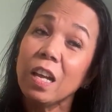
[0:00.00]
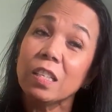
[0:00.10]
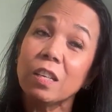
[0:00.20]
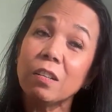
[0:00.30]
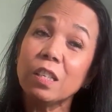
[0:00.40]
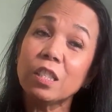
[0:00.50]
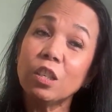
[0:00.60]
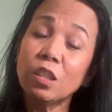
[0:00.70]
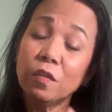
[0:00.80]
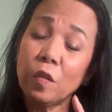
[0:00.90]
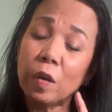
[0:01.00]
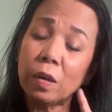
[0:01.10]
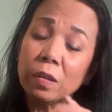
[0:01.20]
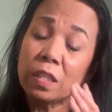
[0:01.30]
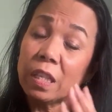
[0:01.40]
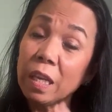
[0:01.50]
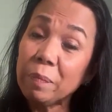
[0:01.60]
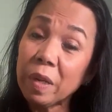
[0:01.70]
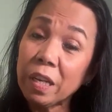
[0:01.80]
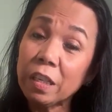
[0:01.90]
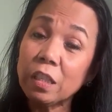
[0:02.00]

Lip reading: So it's good for steaming.